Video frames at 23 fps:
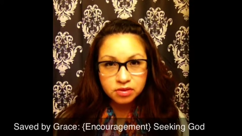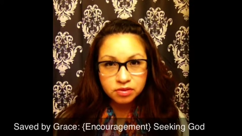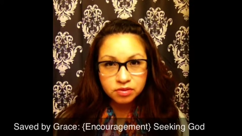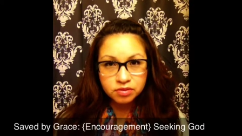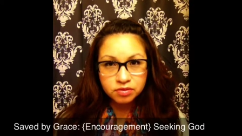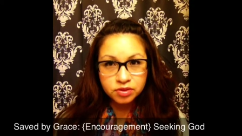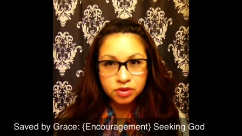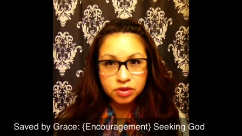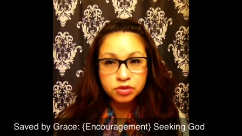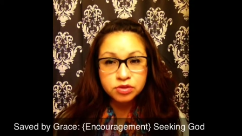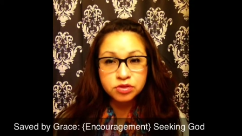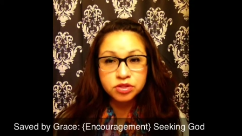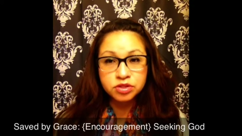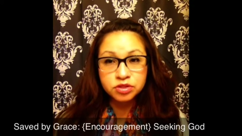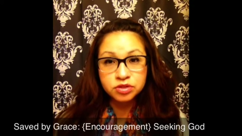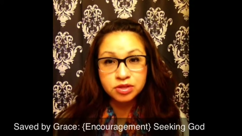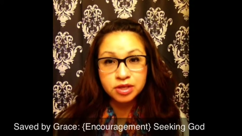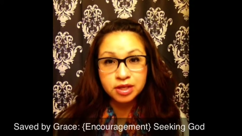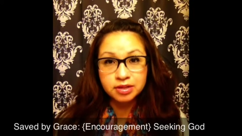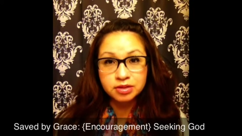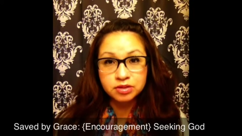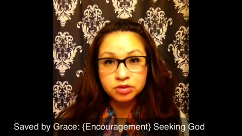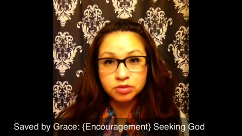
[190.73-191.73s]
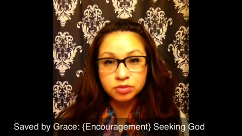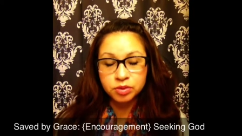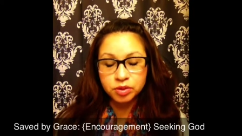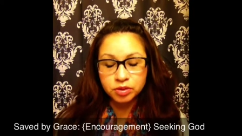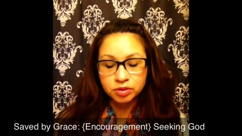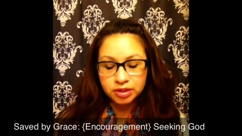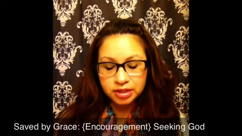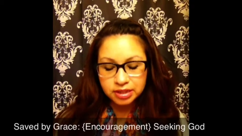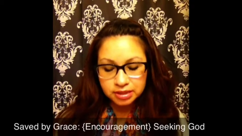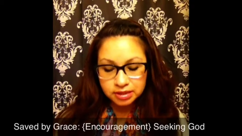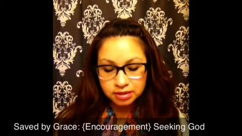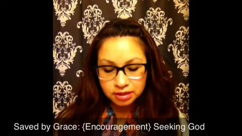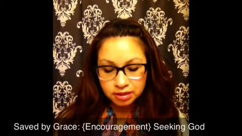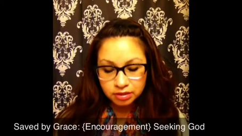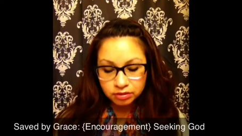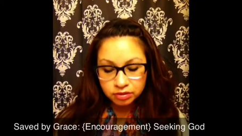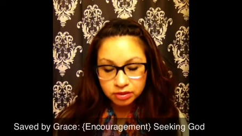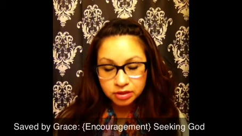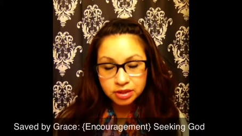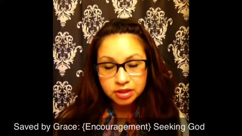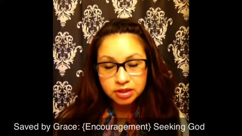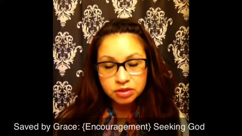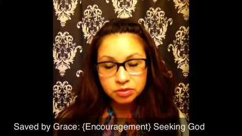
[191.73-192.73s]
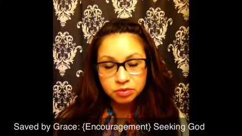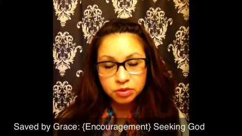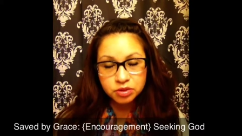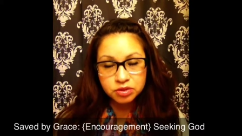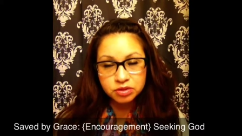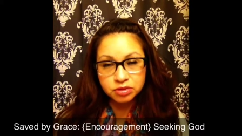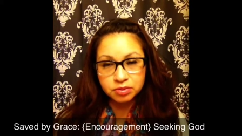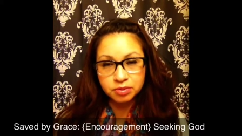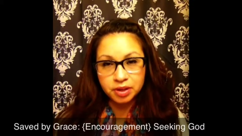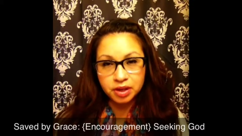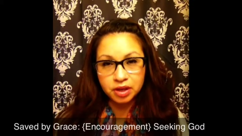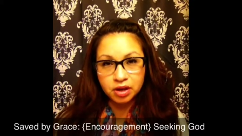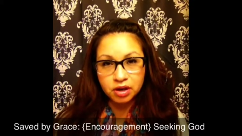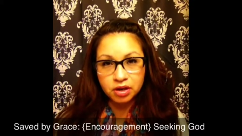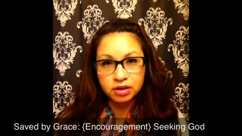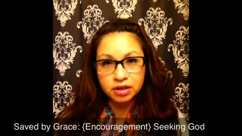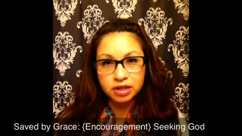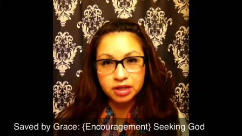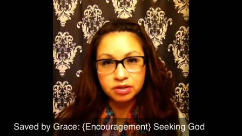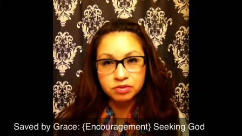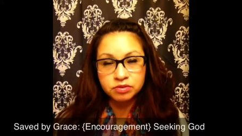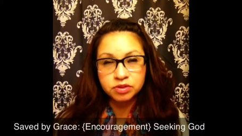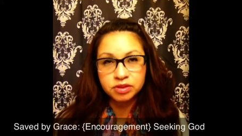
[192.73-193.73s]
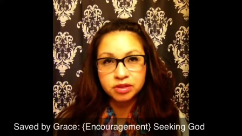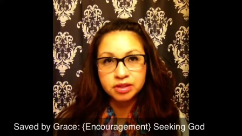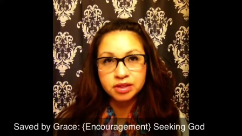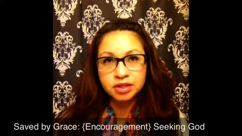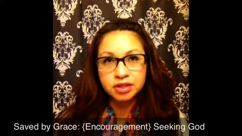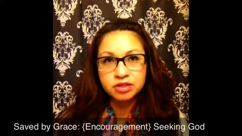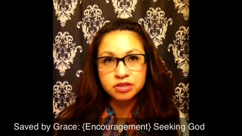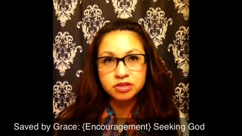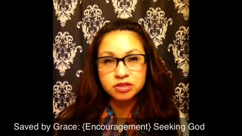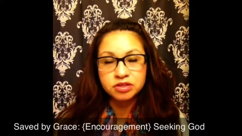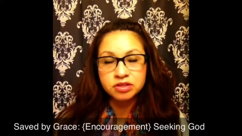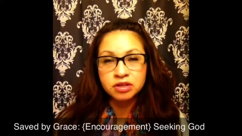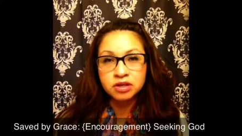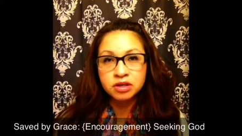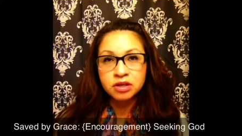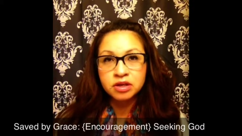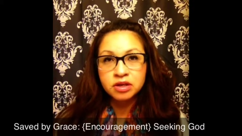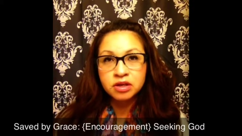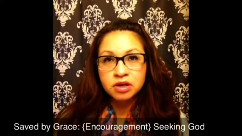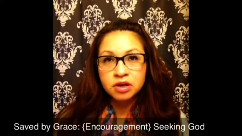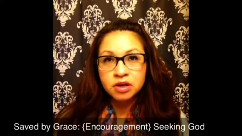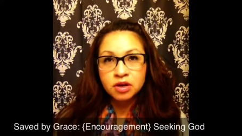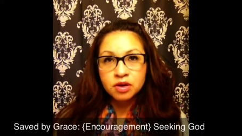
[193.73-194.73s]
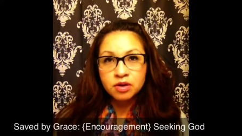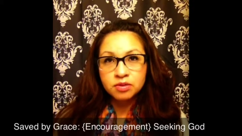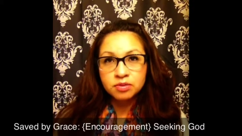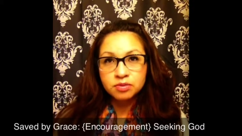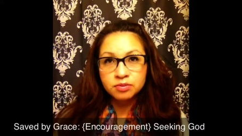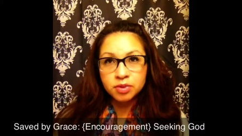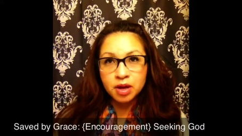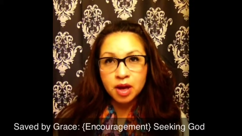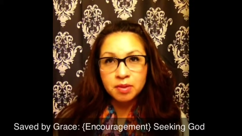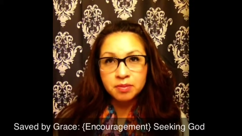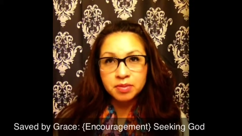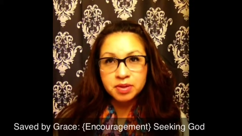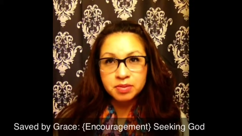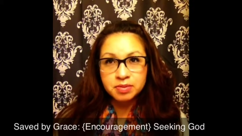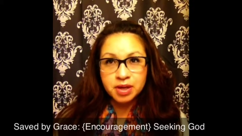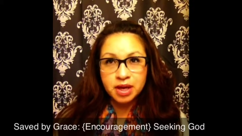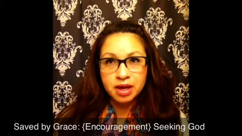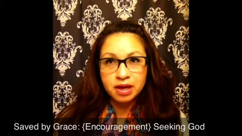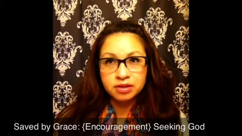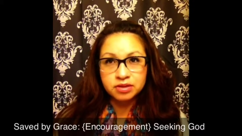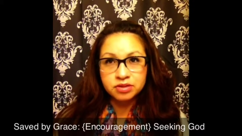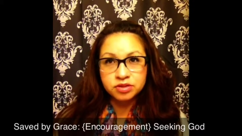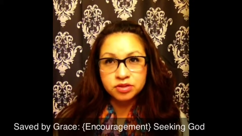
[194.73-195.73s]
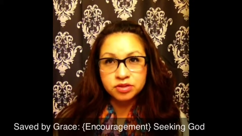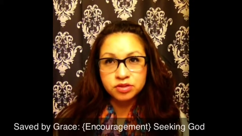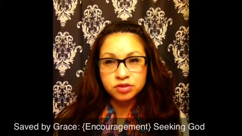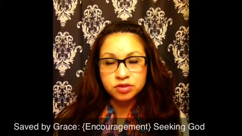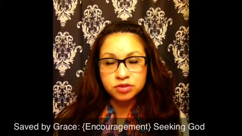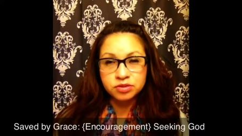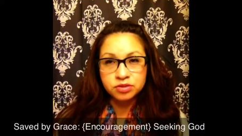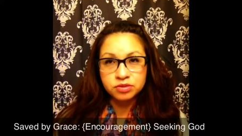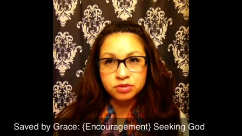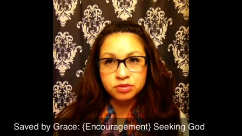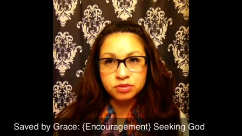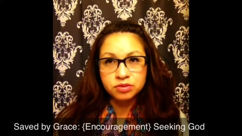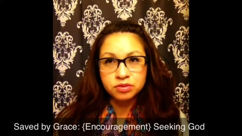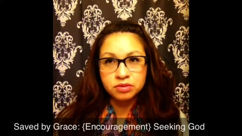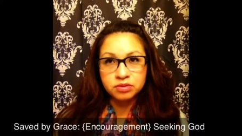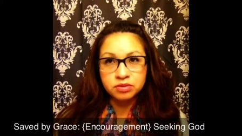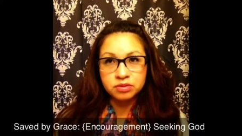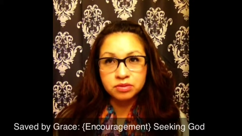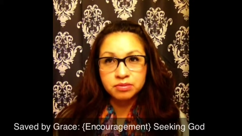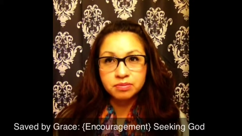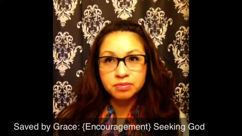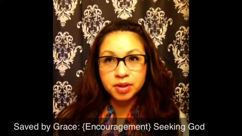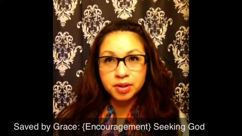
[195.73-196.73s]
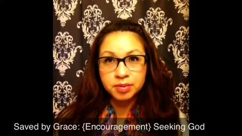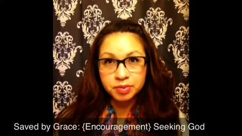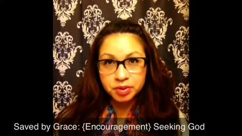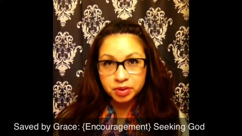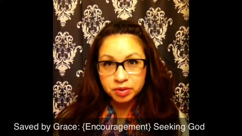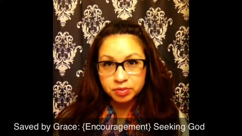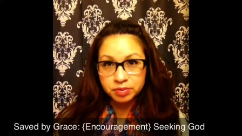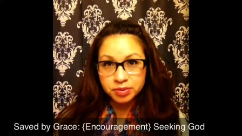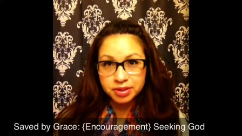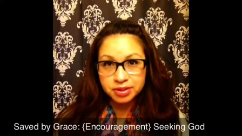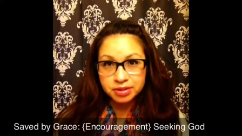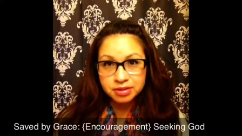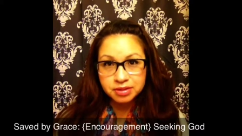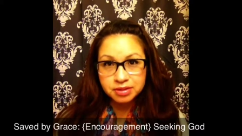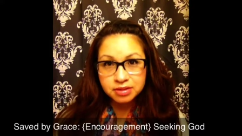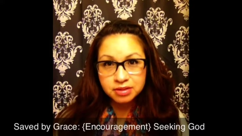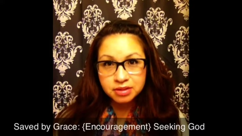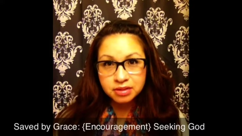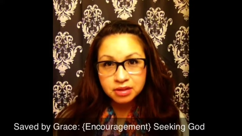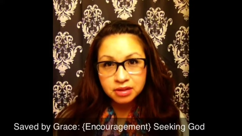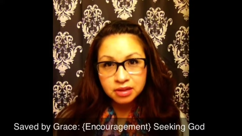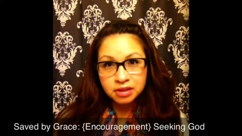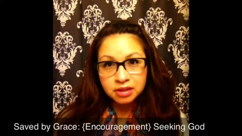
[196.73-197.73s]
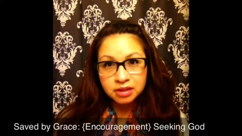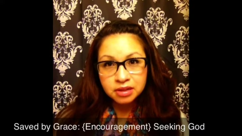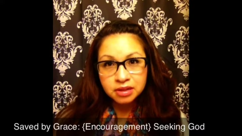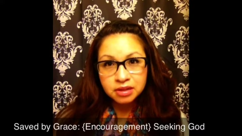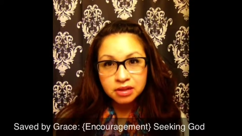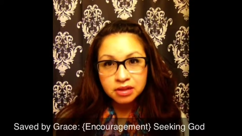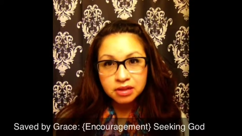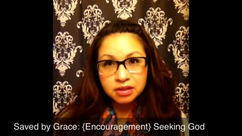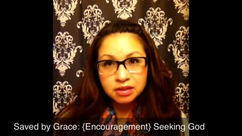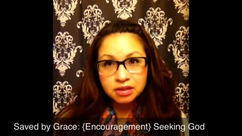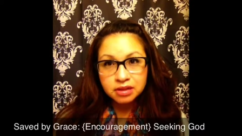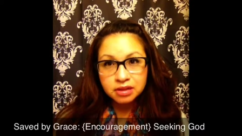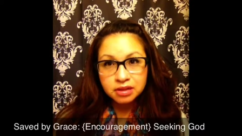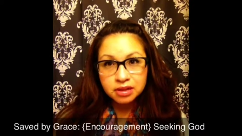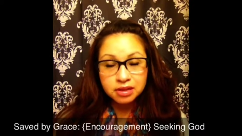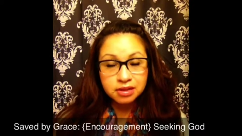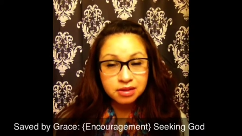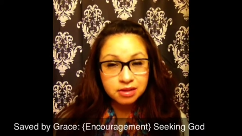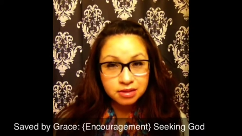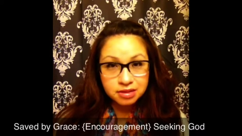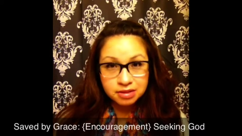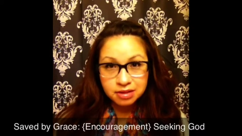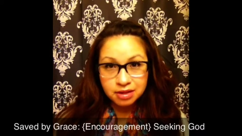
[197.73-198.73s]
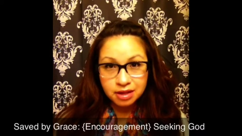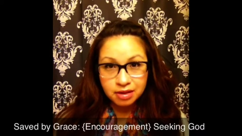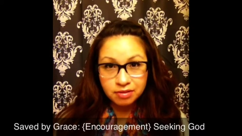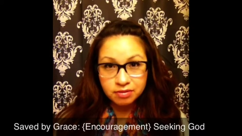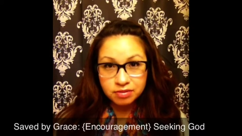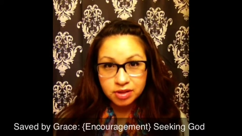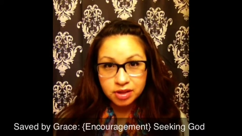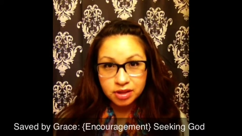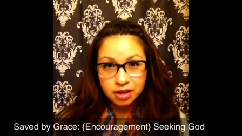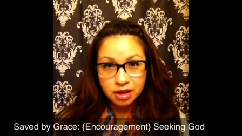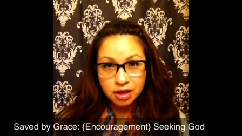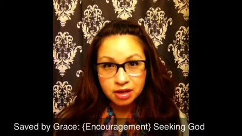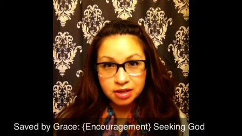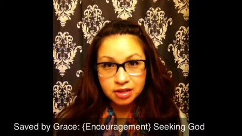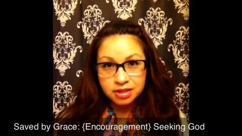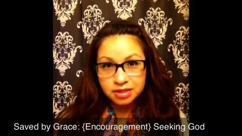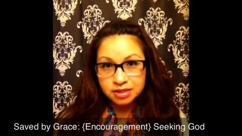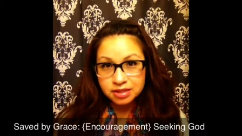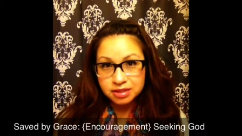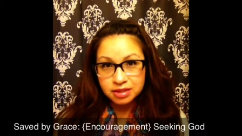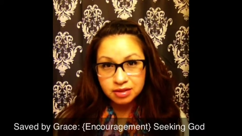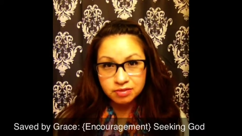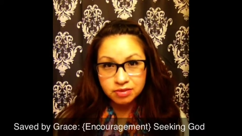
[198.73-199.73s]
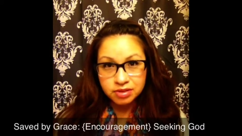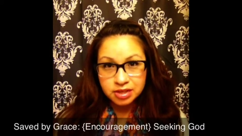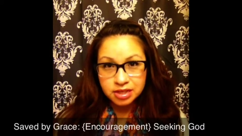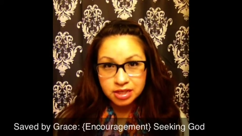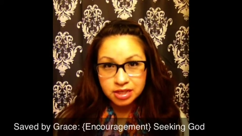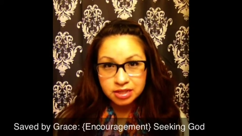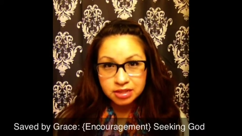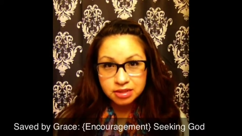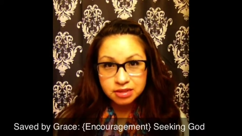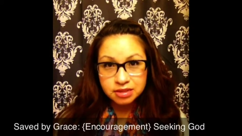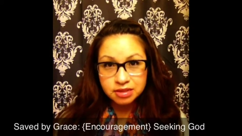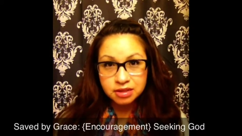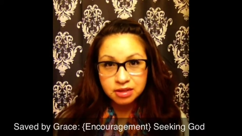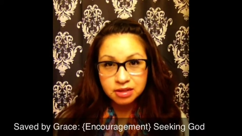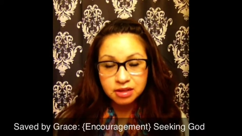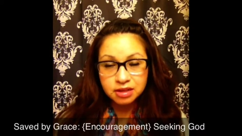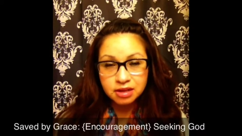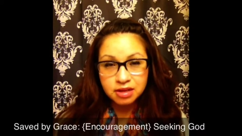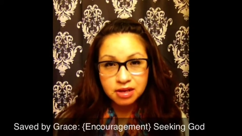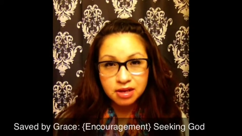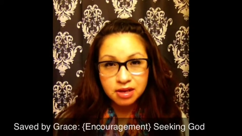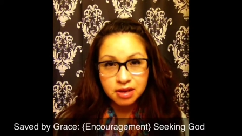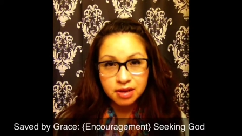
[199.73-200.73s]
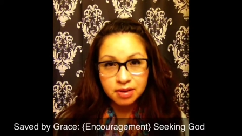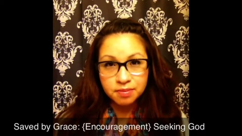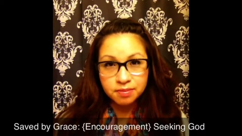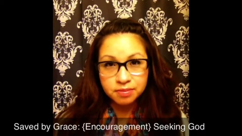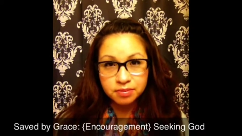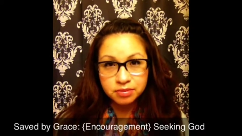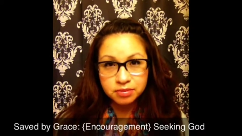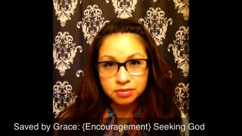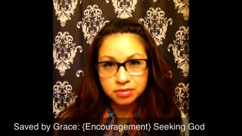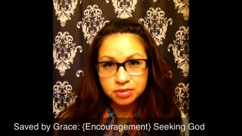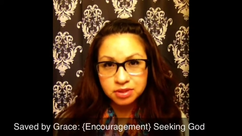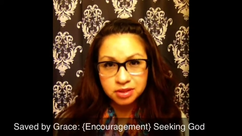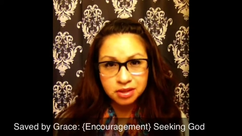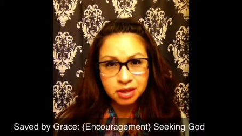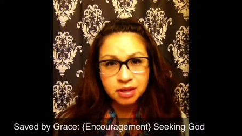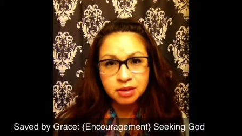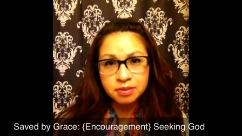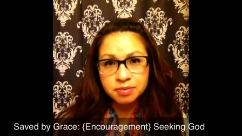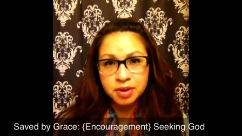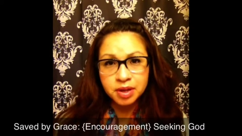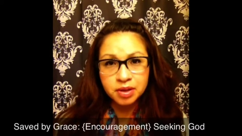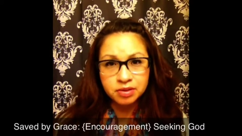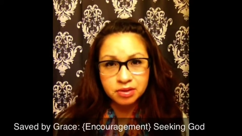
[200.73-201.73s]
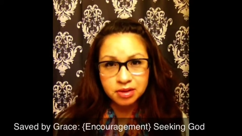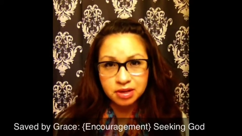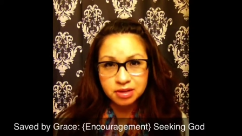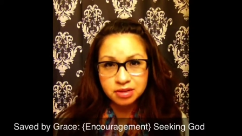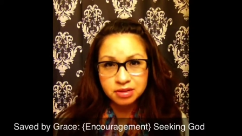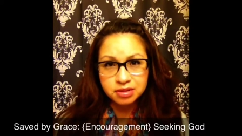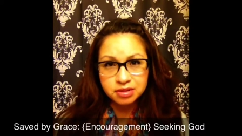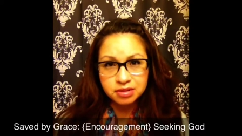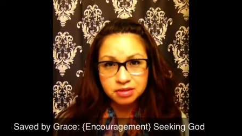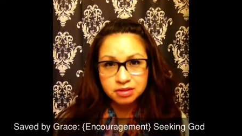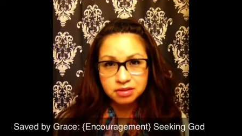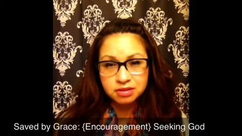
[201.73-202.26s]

viewed two testimonies that really spoke to my heart and really just brought me back to my purpose in this life that God has given us. Um, it's not about us.